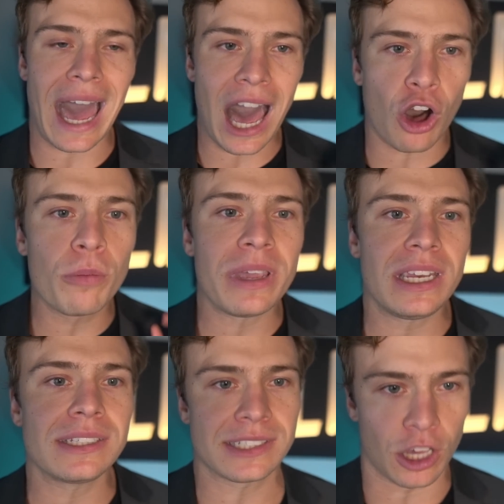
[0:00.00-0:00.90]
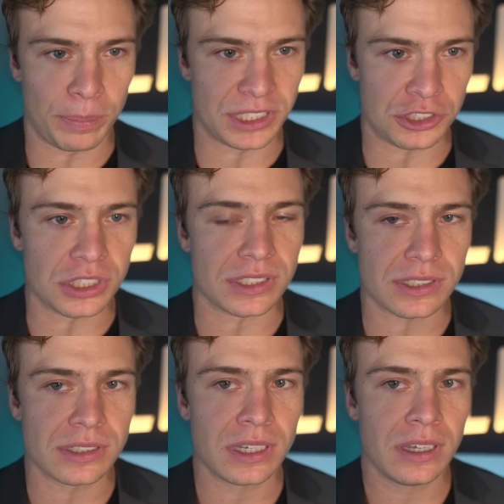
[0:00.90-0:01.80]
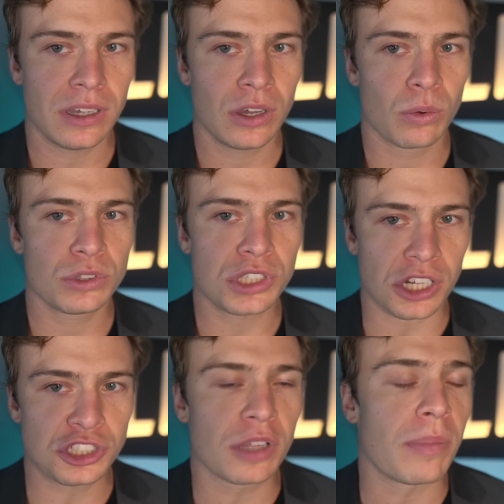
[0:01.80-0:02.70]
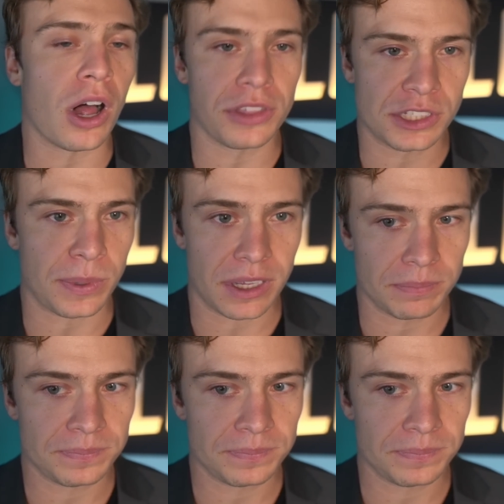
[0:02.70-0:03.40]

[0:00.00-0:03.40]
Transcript: how many skill positions touched the ball this week.